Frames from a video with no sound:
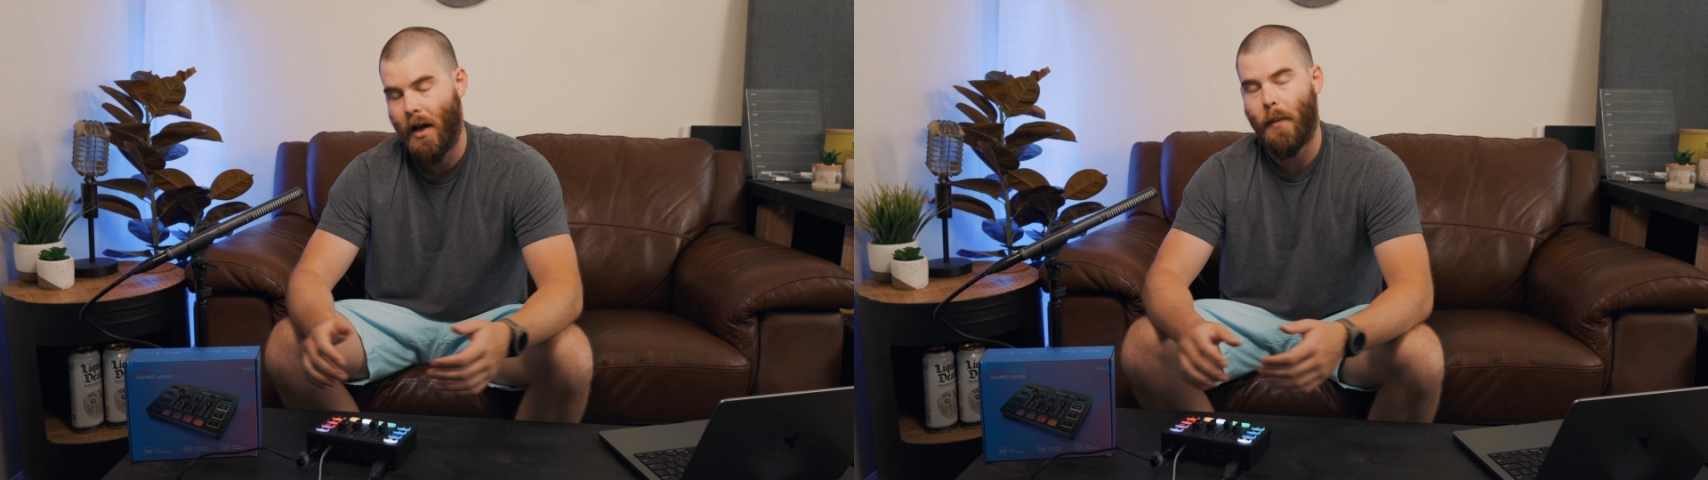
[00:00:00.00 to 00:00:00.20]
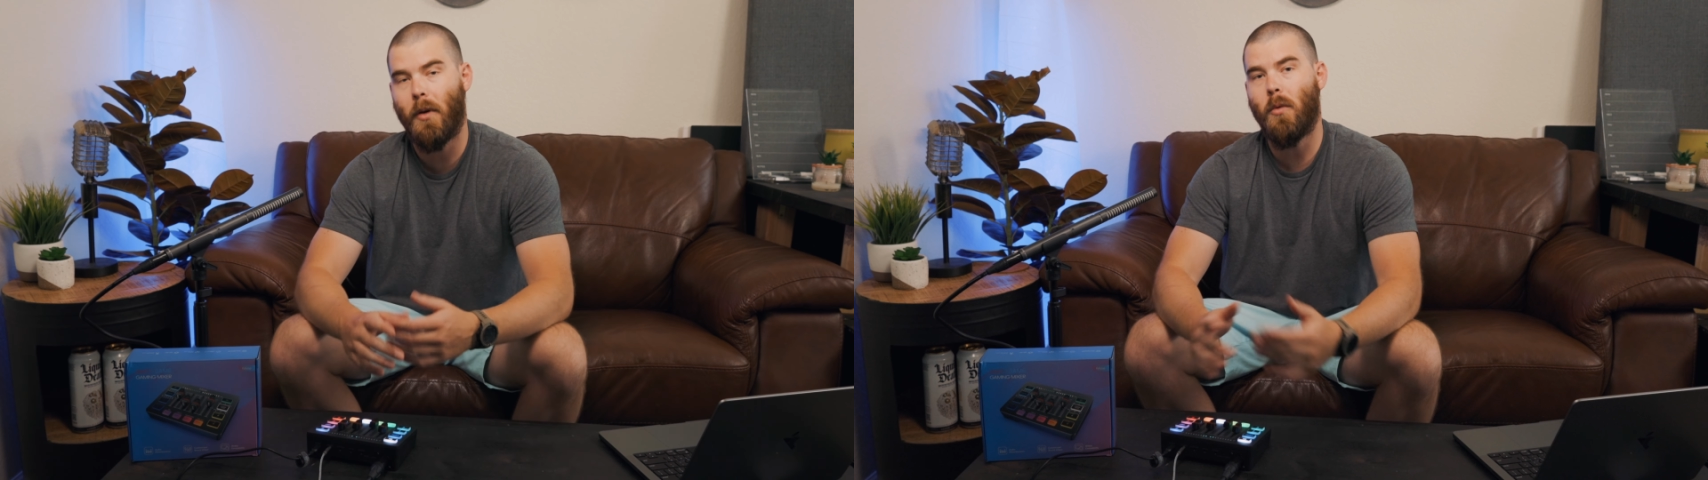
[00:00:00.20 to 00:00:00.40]

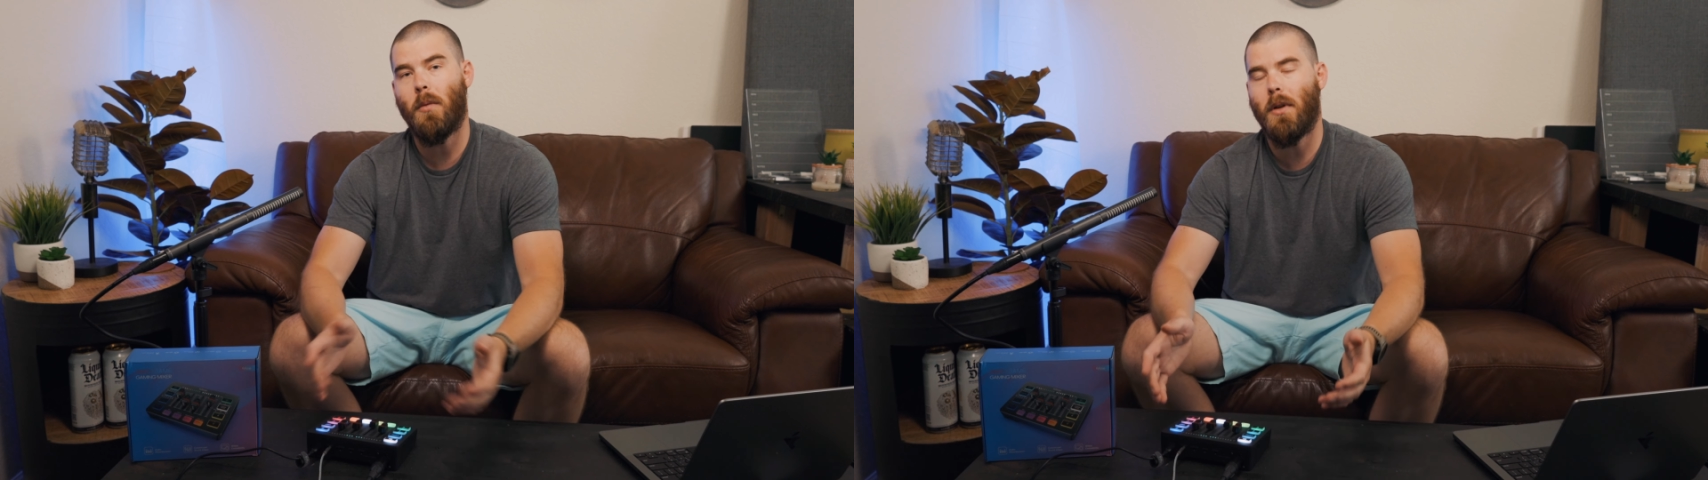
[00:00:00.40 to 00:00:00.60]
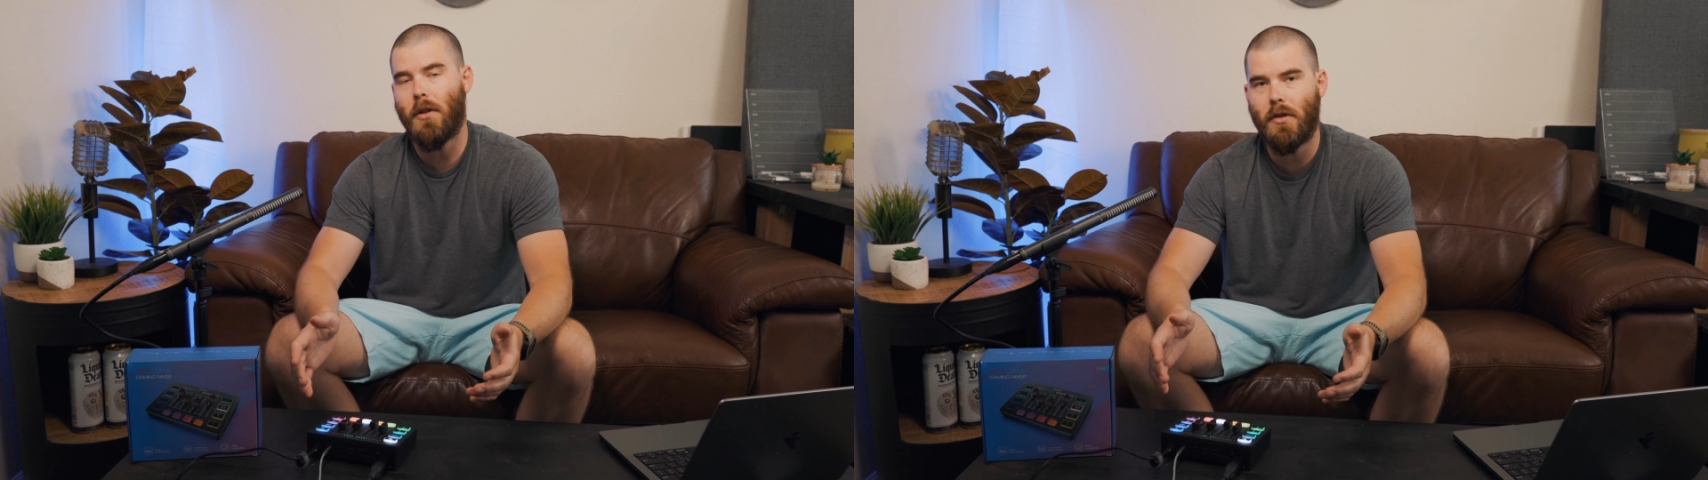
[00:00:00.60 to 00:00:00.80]
but it would
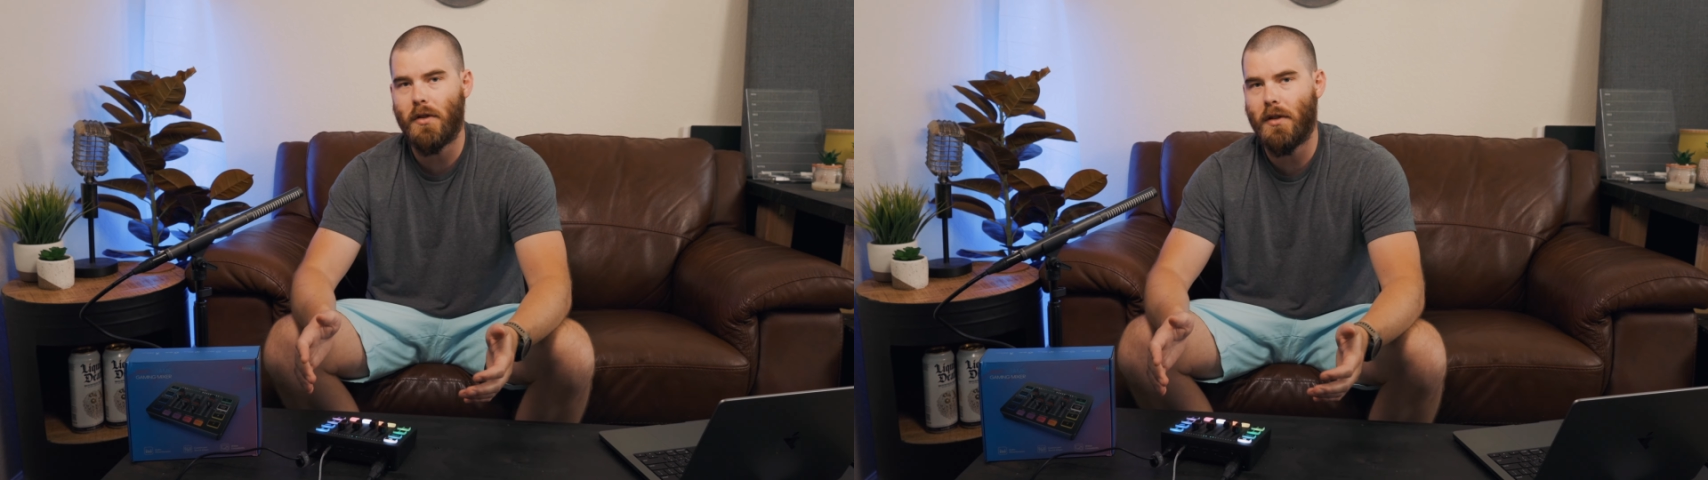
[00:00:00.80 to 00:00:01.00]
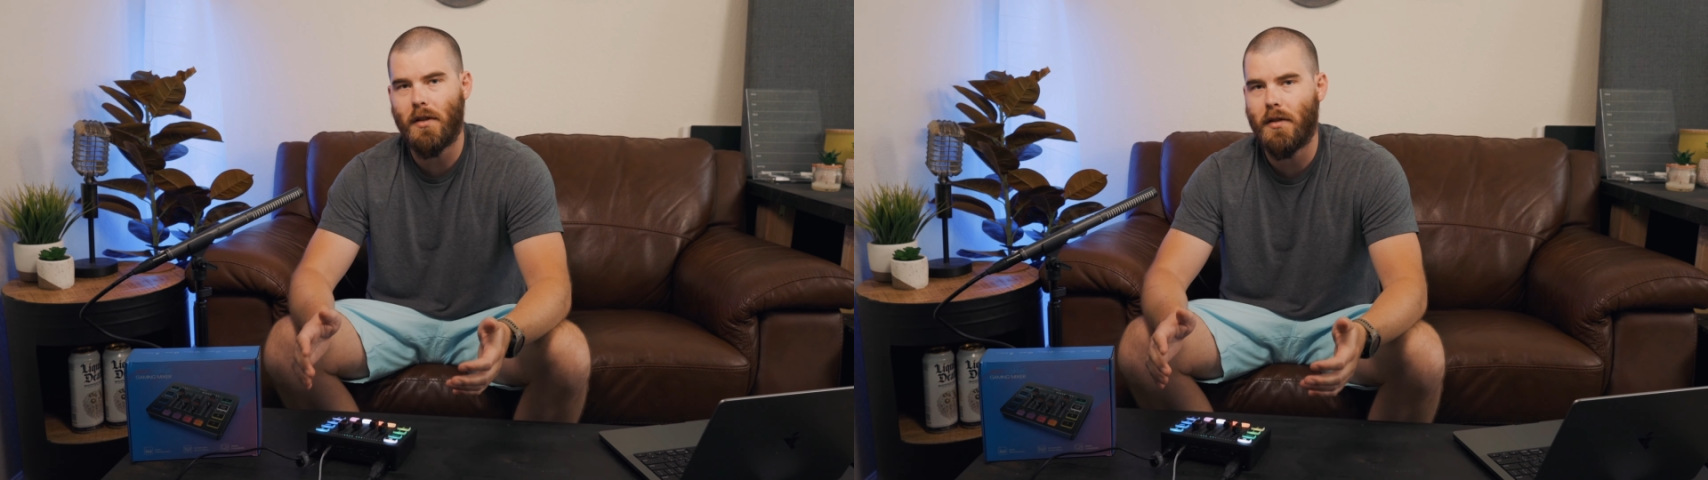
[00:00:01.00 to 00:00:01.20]
be
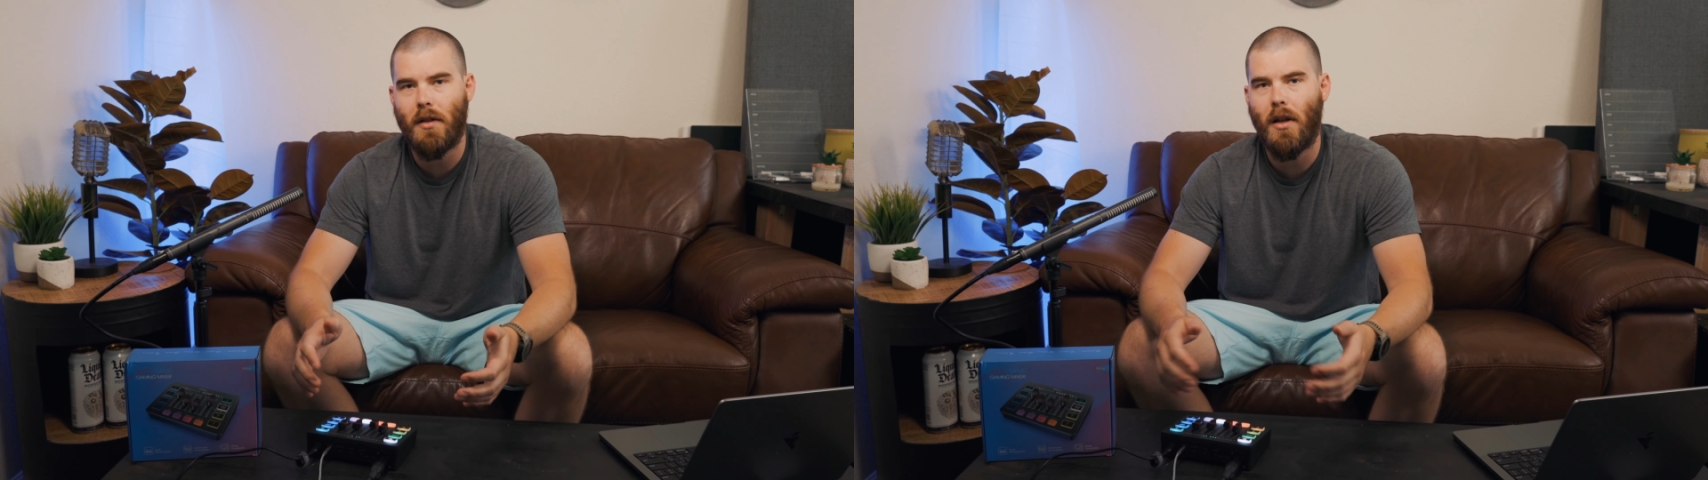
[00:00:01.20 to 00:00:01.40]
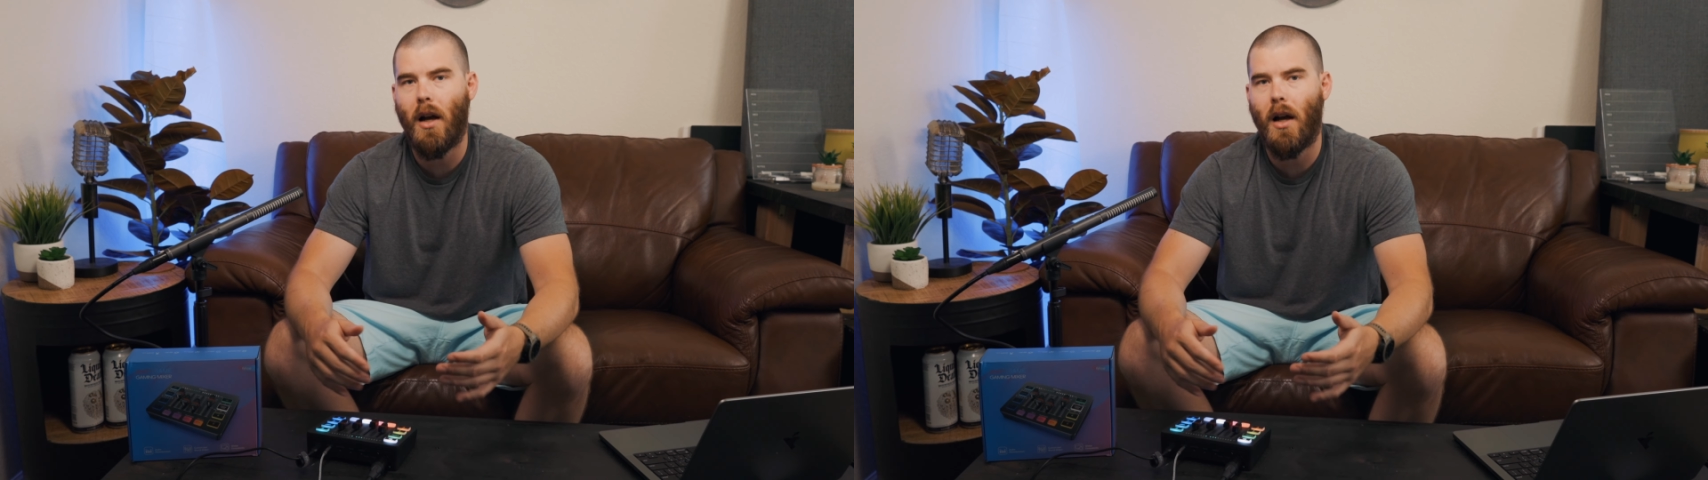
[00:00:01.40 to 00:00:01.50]
interesting to see